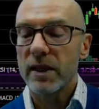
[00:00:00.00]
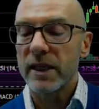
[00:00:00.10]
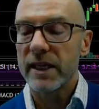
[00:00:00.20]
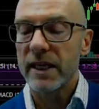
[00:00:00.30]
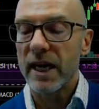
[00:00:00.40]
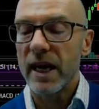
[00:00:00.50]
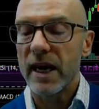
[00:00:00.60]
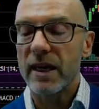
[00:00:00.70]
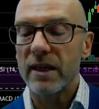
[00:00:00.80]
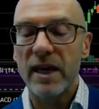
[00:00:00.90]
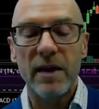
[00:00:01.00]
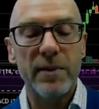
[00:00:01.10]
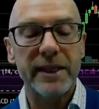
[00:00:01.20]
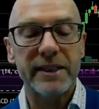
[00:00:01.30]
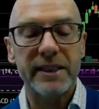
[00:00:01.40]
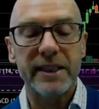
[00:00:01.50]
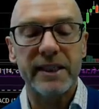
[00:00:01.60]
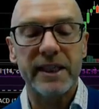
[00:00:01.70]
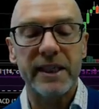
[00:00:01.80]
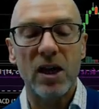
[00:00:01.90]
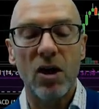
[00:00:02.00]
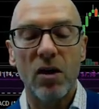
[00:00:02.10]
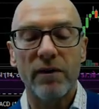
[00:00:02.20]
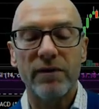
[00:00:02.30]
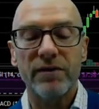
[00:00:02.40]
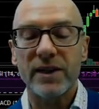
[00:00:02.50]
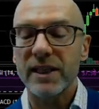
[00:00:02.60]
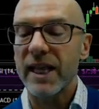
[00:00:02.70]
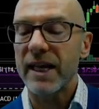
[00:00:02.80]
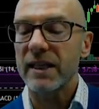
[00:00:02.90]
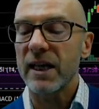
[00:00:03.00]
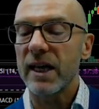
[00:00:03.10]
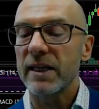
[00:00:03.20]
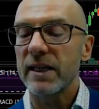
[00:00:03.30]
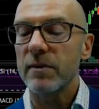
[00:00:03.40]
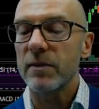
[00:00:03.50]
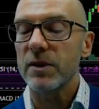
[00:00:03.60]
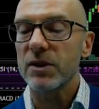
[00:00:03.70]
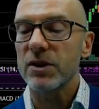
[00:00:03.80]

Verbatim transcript: The MACD are flatlining, but